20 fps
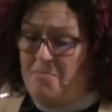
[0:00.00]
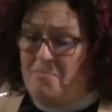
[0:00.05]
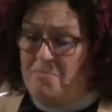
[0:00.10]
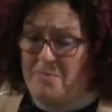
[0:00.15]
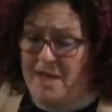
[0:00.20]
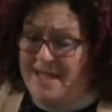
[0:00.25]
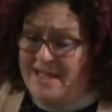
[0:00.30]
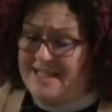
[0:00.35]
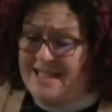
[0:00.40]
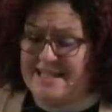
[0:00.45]

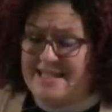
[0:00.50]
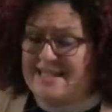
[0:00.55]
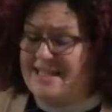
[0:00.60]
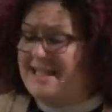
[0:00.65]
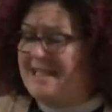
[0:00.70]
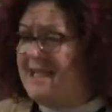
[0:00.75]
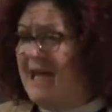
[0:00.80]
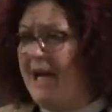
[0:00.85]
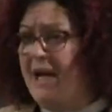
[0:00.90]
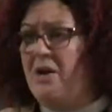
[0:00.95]
It
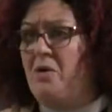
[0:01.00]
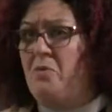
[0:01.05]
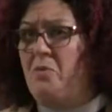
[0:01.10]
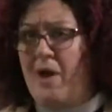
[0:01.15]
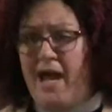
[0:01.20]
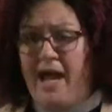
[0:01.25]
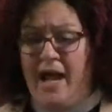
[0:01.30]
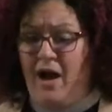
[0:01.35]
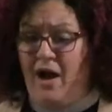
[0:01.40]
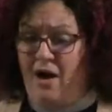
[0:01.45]
doesn't take
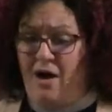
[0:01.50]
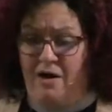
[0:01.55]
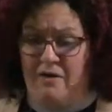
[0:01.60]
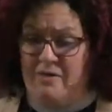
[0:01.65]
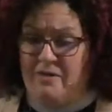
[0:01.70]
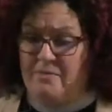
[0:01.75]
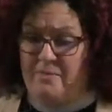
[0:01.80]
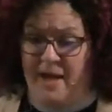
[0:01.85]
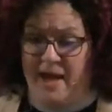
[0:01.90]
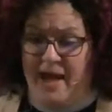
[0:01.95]
away all
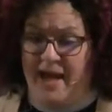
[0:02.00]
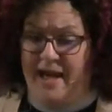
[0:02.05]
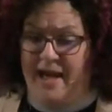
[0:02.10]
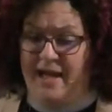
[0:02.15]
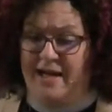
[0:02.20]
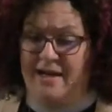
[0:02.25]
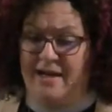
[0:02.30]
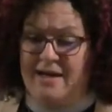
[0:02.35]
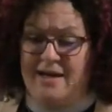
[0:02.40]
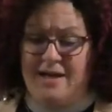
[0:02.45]
the
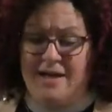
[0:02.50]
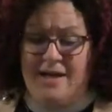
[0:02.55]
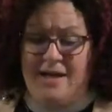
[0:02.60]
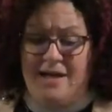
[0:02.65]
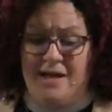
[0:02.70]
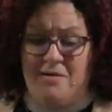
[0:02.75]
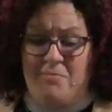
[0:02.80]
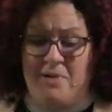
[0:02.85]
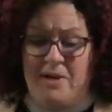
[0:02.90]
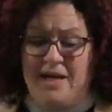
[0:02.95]
pain,
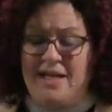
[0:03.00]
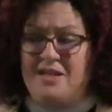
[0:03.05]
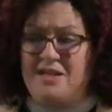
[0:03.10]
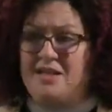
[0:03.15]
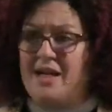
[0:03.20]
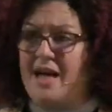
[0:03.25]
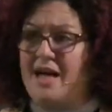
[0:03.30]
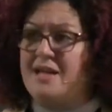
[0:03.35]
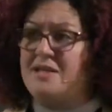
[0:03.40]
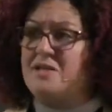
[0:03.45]
but it
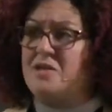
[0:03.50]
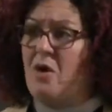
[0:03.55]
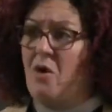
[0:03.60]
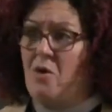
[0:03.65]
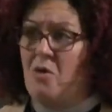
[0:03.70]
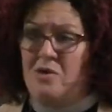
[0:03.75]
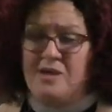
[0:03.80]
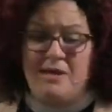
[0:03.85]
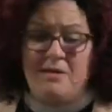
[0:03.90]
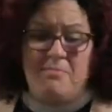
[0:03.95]
does
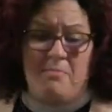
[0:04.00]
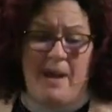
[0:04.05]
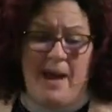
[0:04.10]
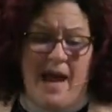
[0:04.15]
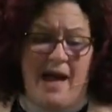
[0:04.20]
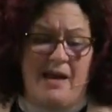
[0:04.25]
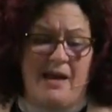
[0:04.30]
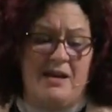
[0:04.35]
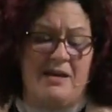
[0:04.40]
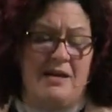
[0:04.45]
hold it
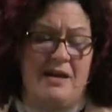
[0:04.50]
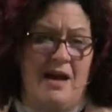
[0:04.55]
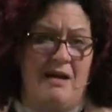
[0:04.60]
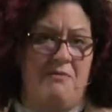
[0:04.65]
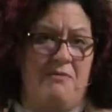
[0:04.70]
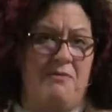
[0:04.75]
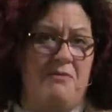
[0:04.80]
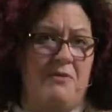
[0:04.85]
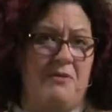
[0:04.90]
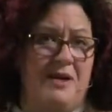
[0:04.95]
back enough
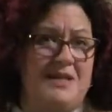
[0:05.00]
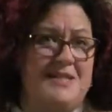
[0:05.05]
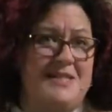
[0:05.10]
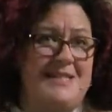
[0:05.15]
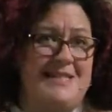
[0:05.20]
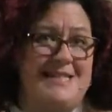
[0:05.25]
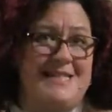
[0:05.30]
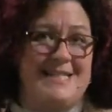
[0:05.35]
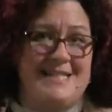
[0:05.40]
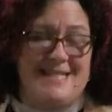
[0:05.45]
for us
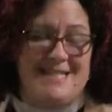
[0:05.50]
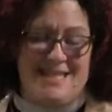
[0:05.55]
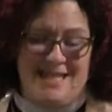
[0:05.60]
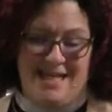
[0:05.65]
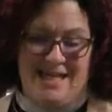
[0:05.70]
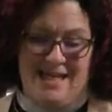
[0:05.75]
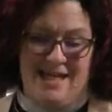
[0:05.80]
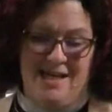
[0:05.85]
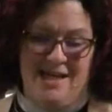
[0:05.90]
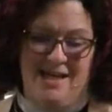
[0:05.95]
to
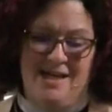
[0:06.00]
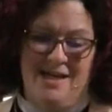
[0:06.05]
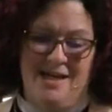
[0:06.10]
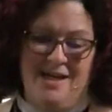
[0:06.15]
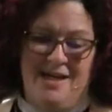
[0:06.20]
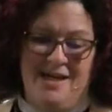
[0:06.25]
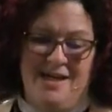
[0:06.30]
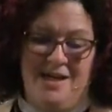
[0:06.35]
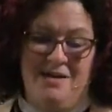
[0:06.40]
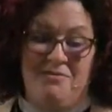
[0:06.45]
see,
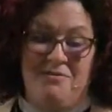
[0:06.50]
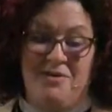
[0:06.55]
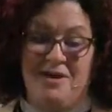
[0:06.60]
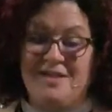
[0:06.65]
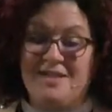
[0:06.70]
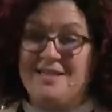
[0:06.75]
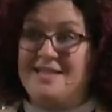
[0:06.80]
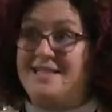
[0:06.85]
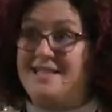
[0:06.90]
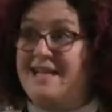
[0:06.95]
for
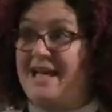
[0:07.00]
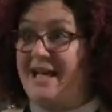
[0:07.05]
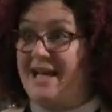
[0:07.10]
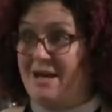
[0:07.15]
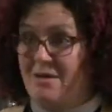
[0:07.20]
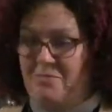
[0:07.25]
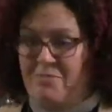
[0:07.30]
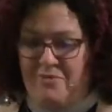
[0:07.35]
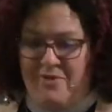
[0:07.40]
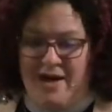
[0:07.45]
us to take
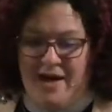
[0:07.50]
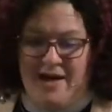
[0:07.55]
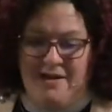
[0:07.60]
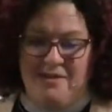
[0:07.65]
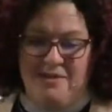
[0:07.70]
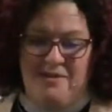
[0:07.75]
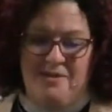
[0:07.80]
a breath.